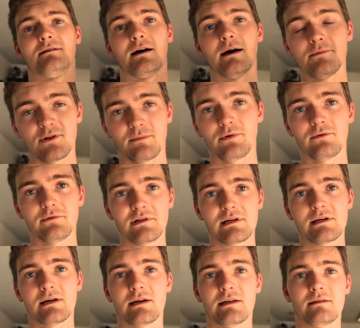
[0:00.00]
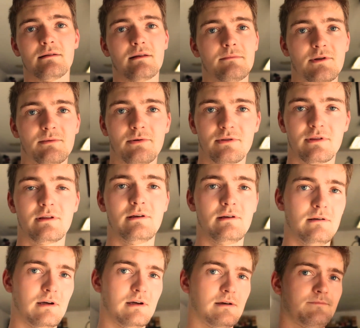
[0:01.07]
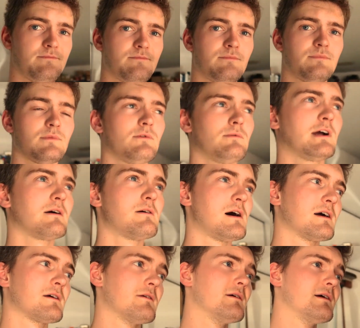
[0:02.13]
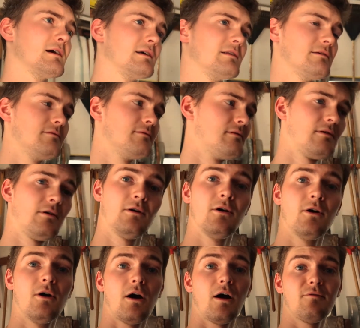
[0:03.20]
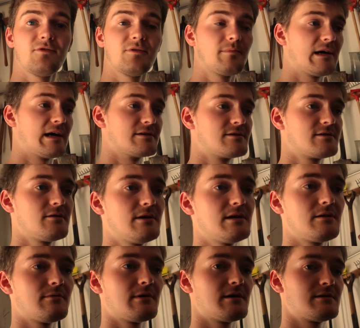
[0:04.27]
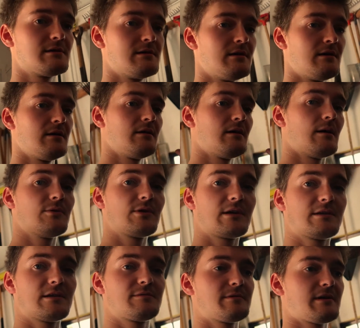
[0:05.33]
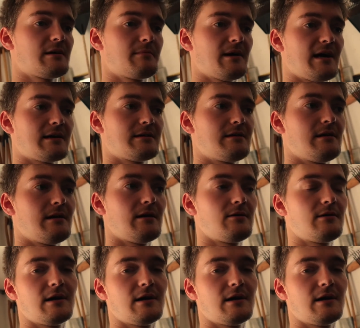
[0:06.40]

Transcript: I'm gonna pull it again. I'm gonna put the thread locker in and hope for the best. So anyways, I'm gonna get this thing back in the air.